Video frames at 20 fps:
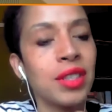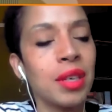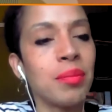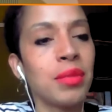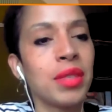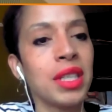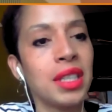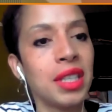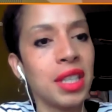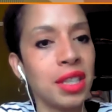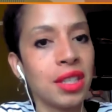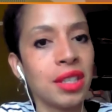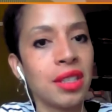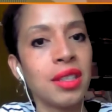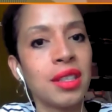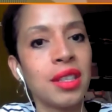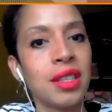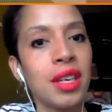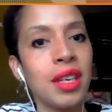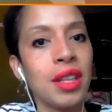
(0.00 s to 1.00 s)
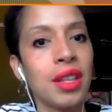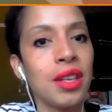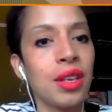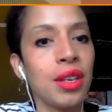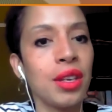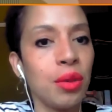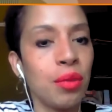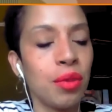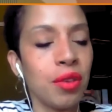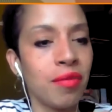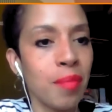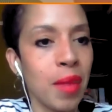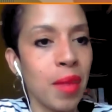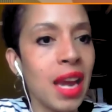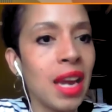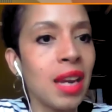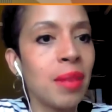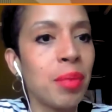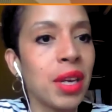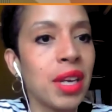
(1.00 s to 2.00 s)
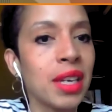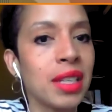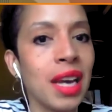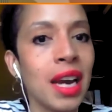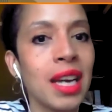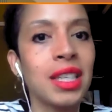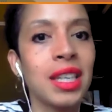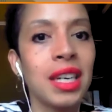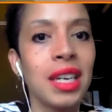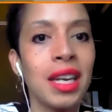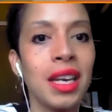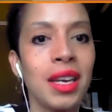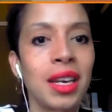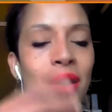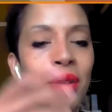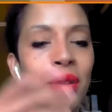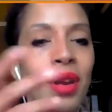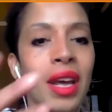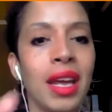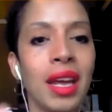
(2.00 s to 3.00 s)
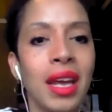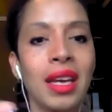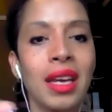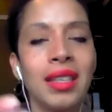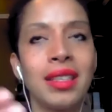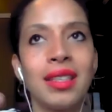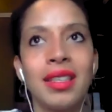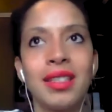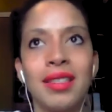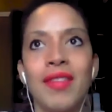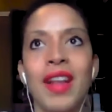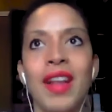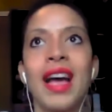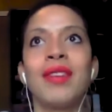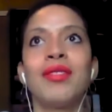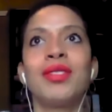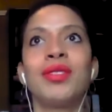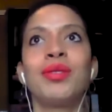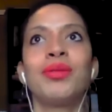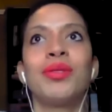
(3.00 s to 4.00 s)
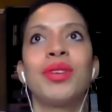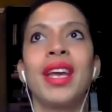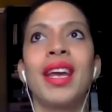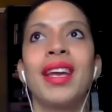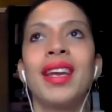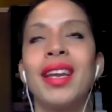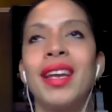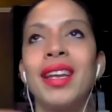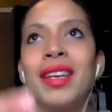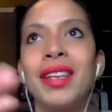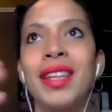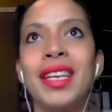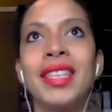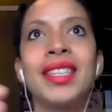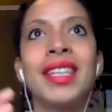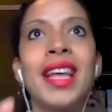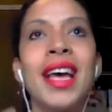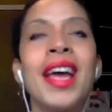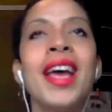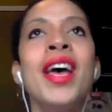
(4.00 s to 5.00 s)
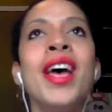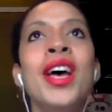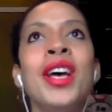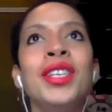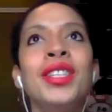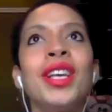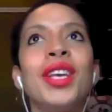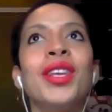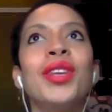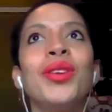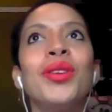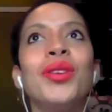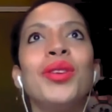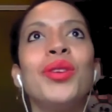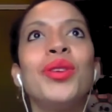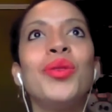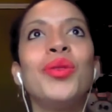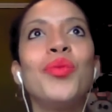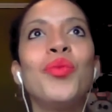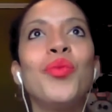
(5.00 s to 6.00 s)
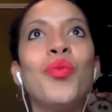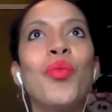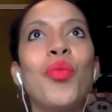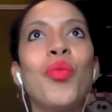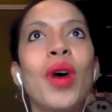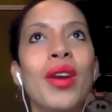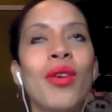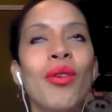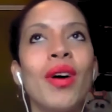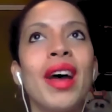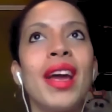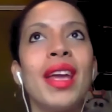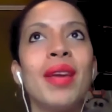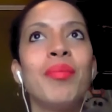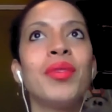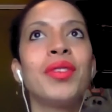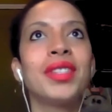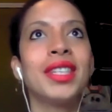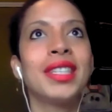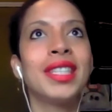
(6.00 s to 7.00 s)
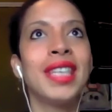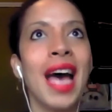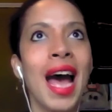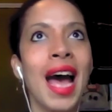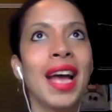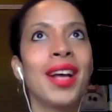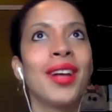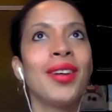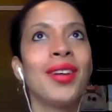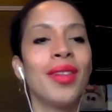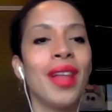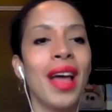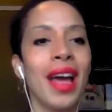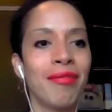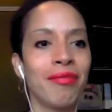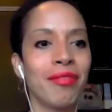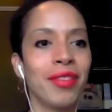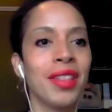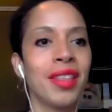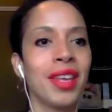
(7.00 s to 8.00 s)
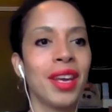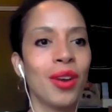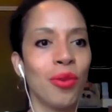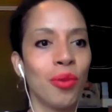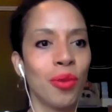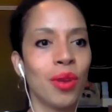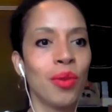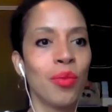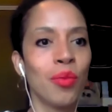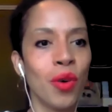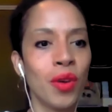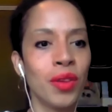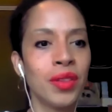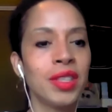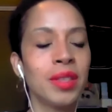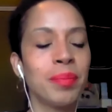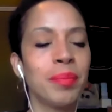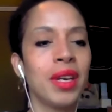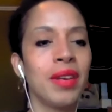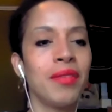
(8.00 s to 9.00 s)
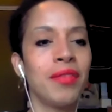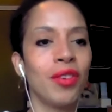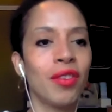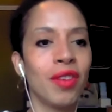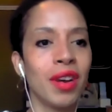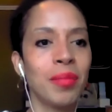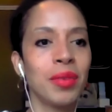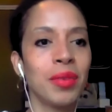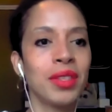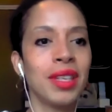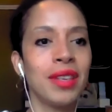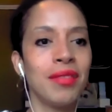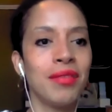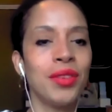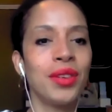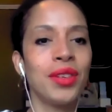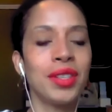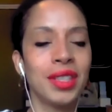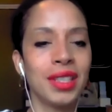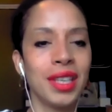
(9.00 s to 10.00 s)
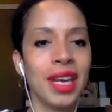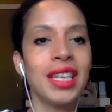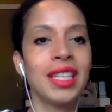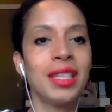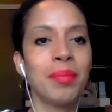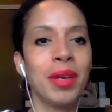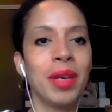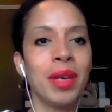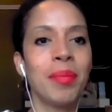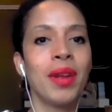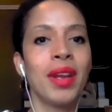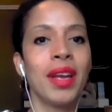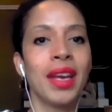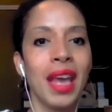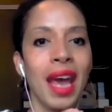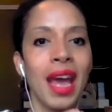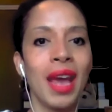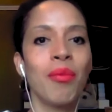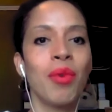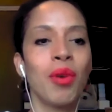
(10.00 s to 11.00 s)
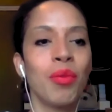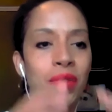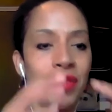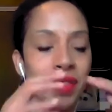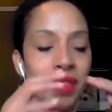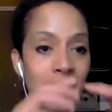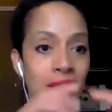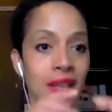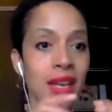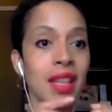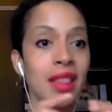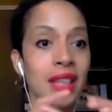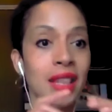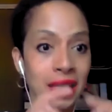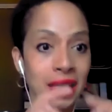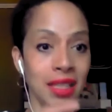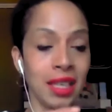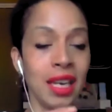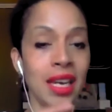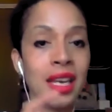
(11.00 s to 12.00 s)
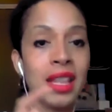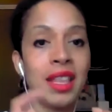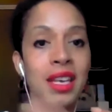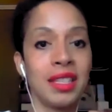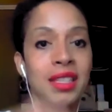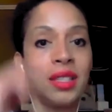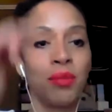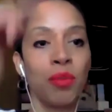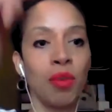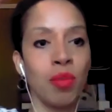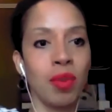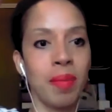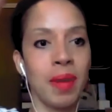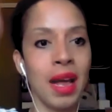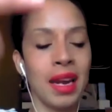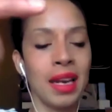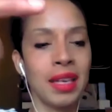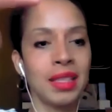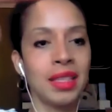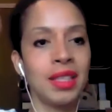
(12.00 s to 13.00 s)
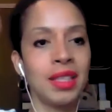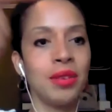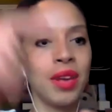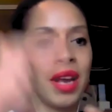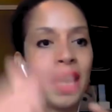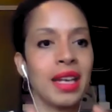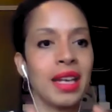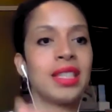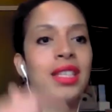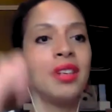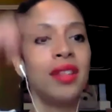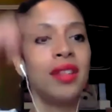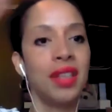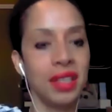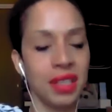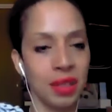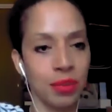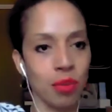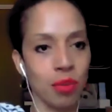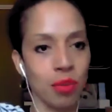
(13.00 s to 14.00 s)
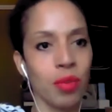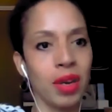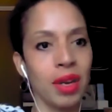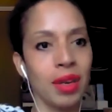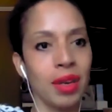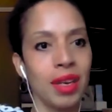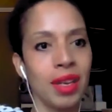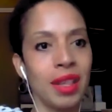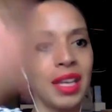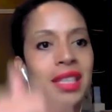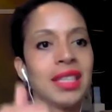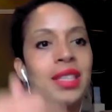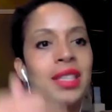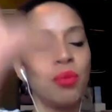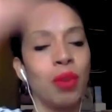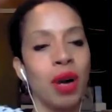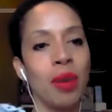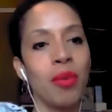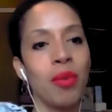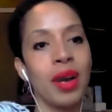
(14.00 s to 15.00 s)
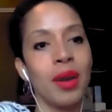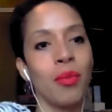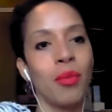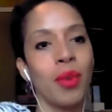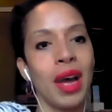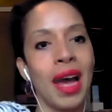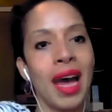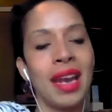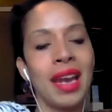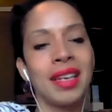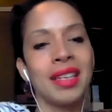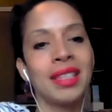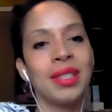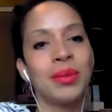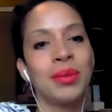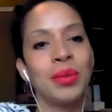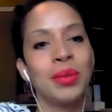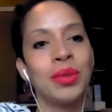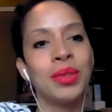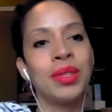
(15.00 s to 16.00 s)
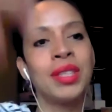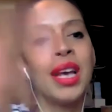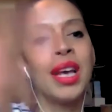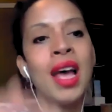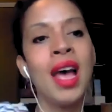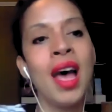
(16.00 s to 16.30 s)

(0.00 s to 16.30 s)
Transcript: some decisions that you have made. Because actually, you know, like as Vlad is talking and things like that, we're not able to tackle everything all at once. But if you can say to people, okay, well, we've done that this year, this is what we're planning to do next year, and this is where we're heading towards.